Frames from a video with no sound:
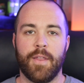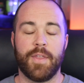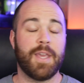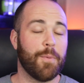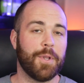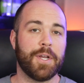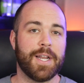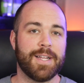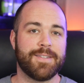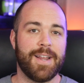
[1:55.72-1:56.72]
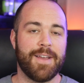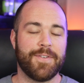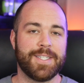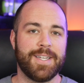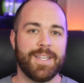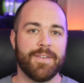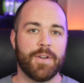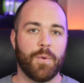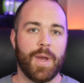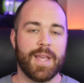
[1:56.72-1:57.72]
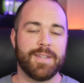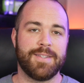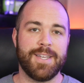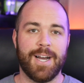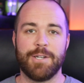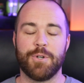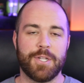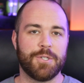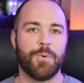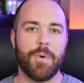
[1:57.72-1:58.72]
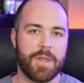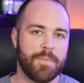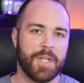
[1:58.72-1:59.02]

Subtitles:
The kit we're looking at today, if it didn't give it away, is the 120